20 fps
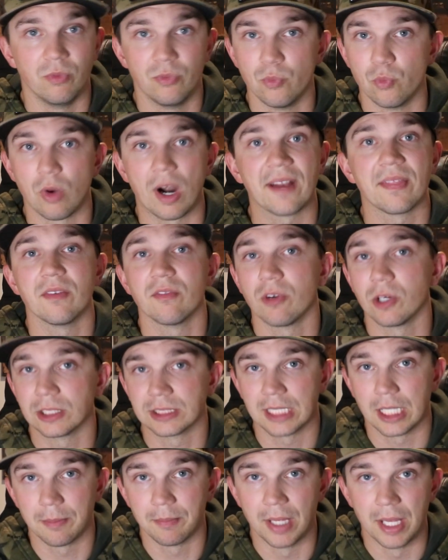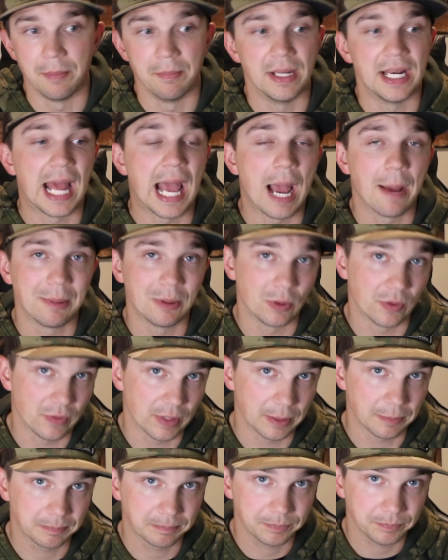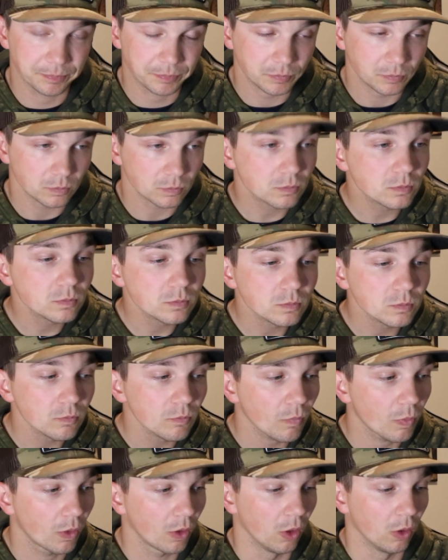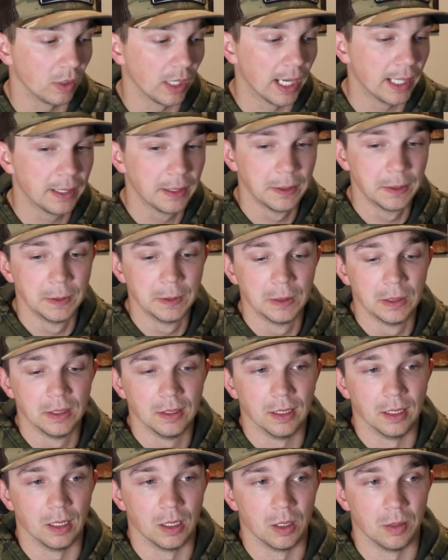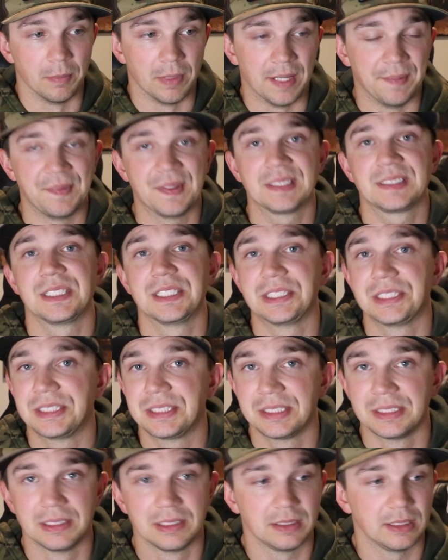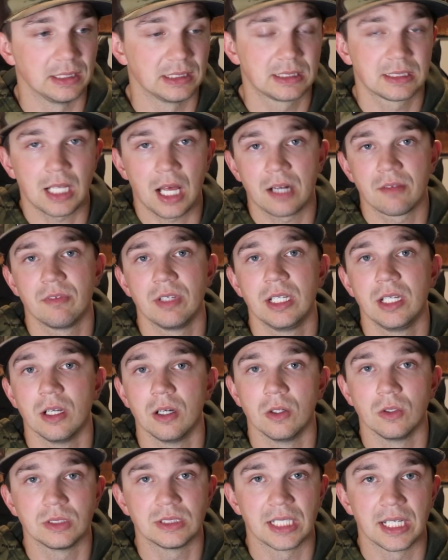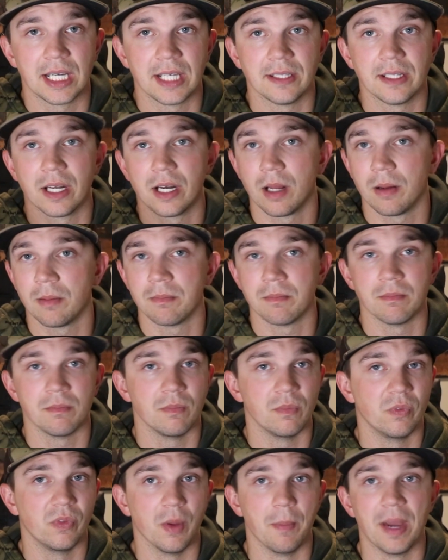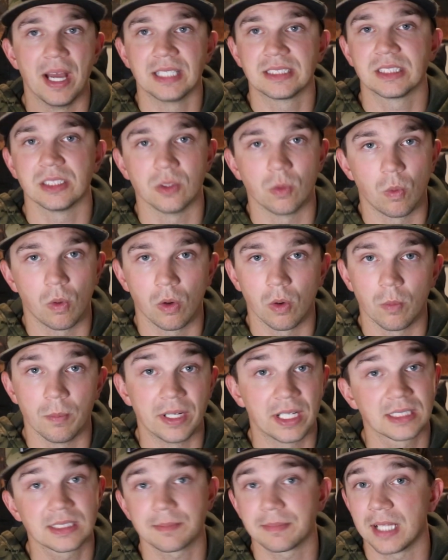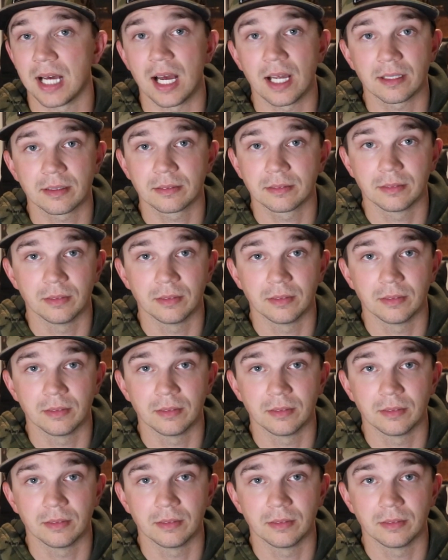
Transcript: right the first time and been happy with it. Okay, and this is not a video saying that I'm the best in the world, because I'm not.